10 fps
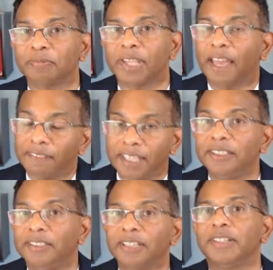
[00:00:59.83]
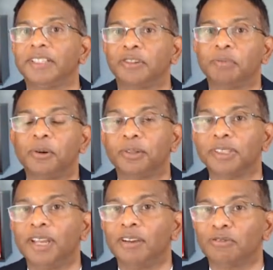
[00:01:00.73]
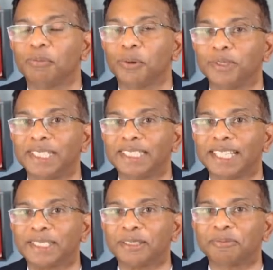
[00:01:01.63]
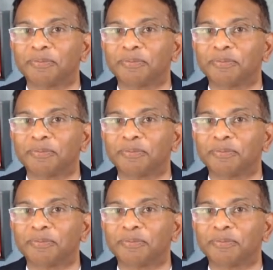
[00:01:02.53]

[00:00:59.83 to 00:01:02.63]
And then you can read the report for more details.